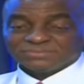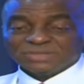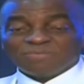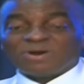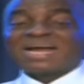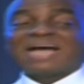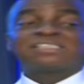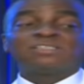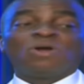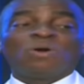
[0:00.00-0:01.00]
For there has
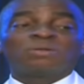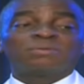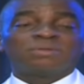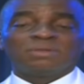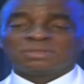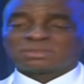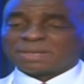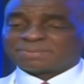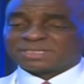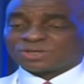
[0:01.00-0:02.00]
no
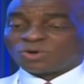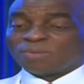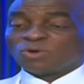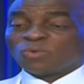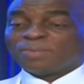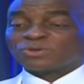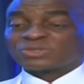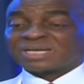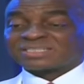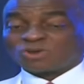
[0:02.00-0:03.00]
temptation come your way but
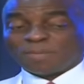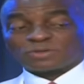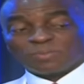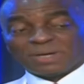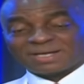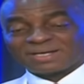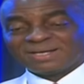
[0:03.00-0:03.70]
such as is common to man.